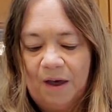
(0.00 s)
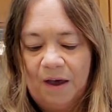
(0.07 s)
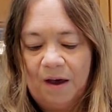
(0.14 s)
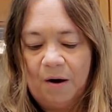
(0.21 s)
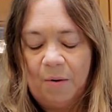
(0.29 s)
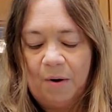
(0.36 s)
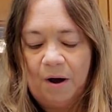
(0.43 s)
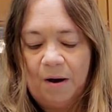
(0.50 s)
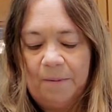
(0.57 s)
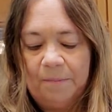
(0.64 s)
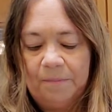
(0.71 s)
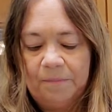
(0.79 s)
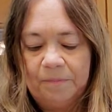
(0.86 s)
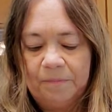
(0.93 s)

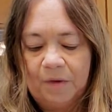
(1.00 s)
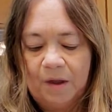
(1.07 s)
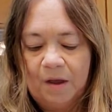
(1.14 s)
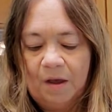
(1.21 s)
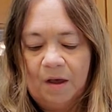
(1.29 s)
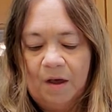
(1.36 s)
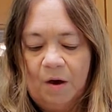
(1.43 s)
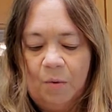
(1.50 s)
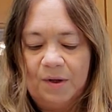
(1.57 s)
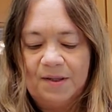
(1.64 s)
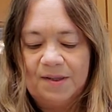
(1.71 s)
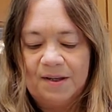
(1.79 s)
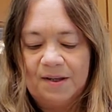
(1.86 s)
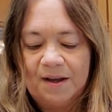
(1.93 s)
go,
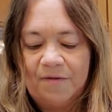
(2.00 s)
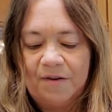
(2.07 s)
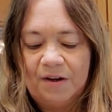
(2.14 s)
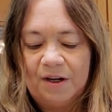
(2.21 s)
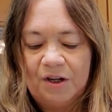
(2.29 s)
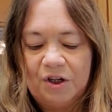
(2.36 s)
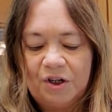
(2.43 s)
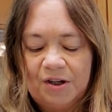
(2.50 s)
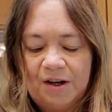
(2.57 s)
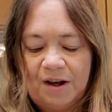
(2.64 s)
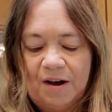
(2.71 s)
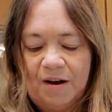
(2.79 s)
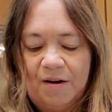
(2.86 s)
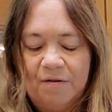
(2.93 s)
what's the definition
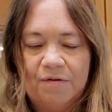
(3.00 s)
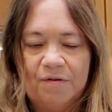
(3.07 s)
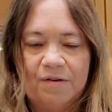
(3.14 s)
of